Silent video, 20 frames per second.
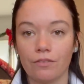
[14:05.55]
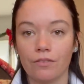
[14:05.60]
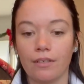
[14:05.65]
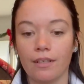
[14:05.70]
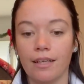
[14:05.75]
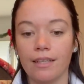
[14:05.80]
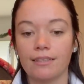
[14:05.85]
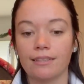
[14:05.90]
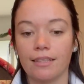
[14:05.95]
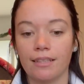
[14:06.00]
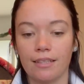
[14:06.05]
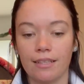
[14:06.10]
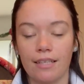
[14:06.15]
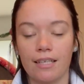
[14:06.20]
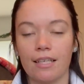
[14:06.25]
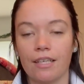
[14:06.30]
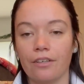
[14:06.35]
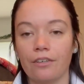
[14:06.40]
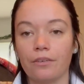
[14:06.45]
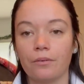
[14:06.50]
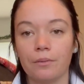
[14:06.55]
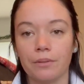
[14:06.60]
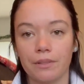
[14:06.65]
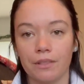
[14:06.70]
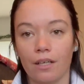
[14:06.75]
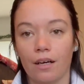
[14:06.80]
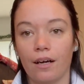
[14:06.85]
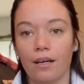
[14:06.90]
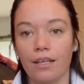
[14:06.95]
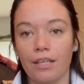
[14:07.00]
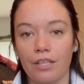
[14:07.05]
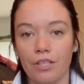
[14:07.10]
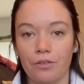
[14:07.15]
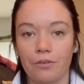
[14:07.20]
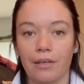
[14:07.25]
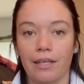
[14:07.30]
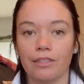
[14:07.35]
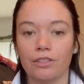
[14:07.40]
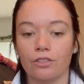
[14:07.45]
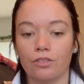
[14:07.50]
realized that the heater was on and you
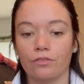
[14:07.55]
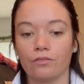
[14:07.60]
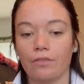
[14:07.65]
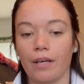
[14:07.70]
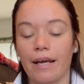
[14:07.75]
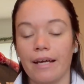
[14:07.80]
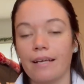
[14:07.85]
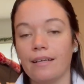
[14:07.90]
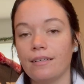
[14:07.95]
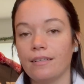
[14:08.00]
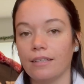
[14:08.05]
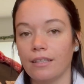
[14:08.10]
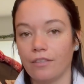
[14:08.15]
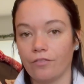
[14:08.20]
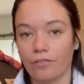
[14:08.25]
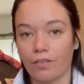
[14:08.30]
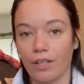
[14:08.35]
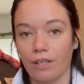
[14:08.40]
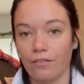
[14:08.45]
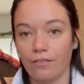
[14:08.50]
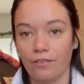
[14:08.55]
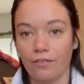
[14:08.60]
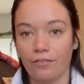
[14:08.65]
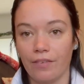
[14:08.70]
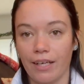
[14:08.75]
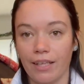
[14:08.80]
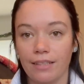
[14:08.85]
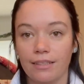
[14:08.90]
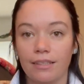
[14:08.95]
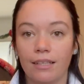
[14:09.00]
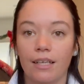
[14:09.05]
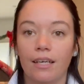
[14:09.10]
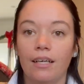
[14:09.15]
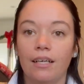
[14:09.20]
guys are right in front of the vent.